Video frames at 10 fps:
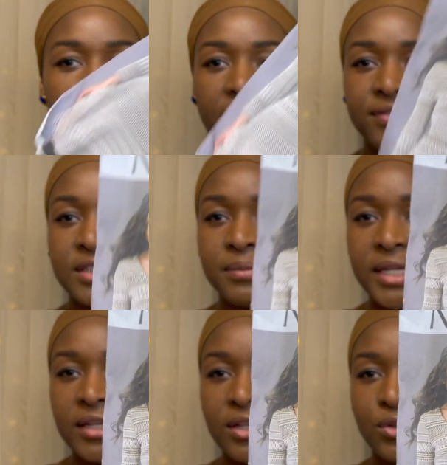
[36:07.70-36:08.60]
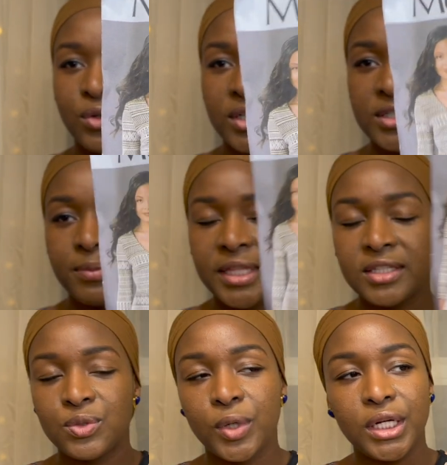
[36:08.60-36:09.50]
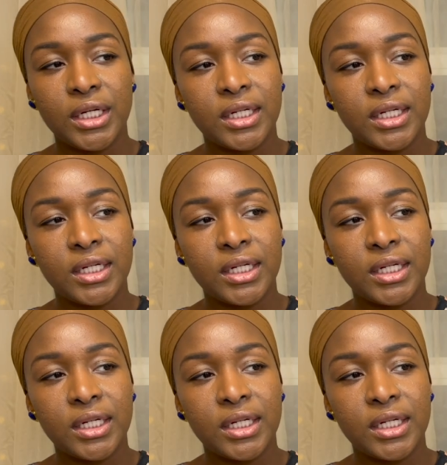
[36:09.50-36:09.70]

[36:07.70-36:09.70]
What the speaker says: have to make, in order to make this work,